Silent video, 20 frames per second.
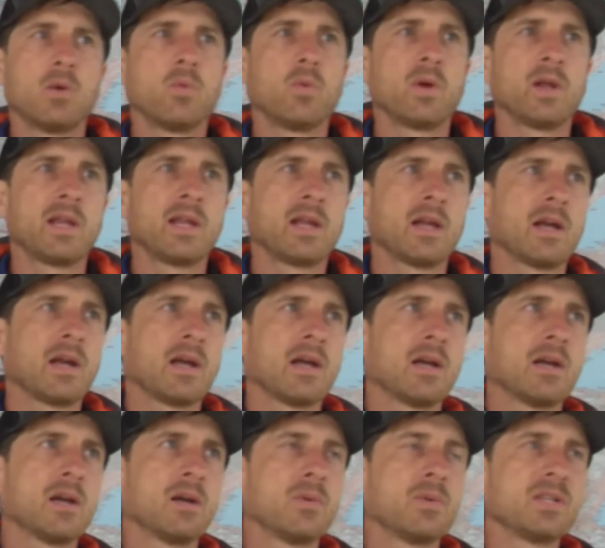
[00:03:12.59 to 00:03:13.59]
We
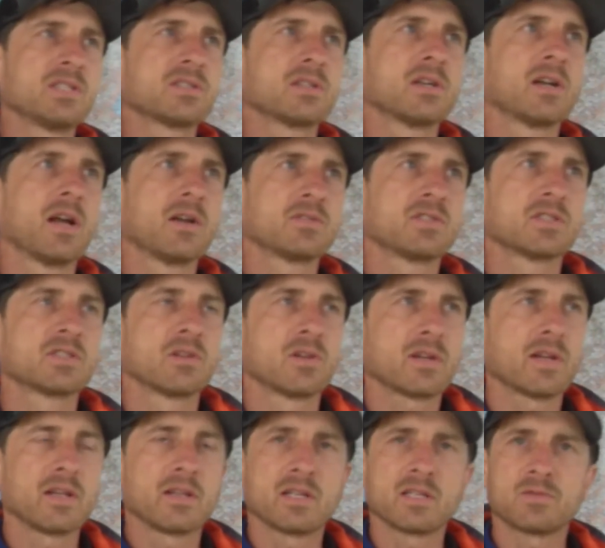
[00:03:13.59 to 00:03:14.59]
uh, we started off just
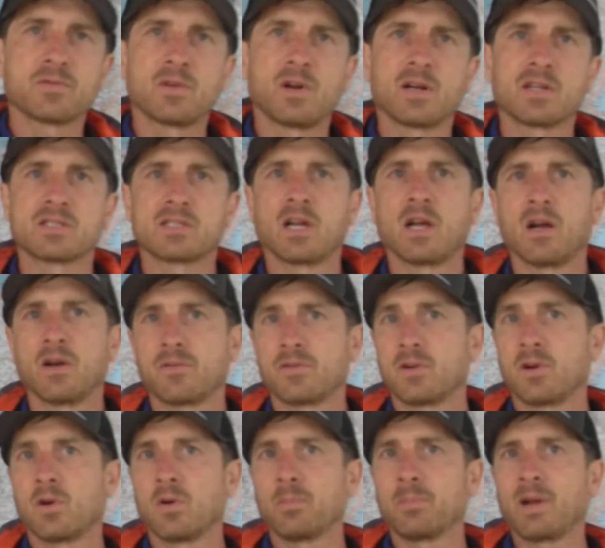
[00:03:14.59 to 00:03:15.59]
looking at this for ourselves,
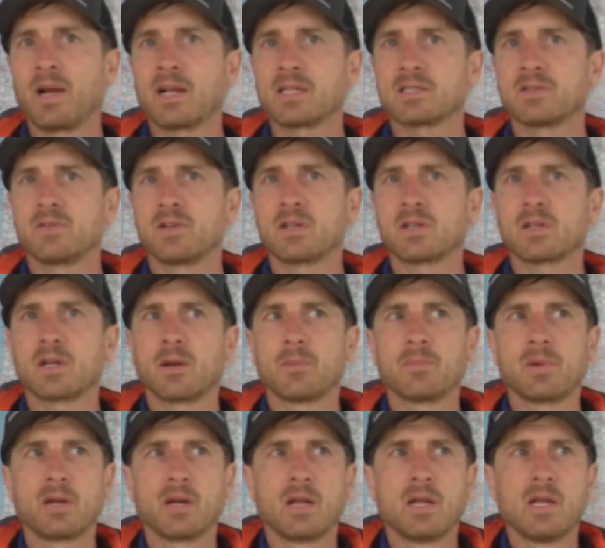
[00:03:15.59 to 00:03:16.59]
for our own passive
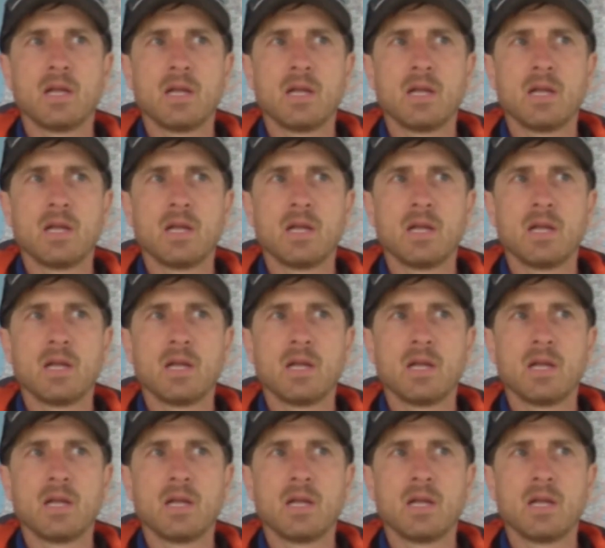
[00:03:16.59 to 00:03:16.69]
income, but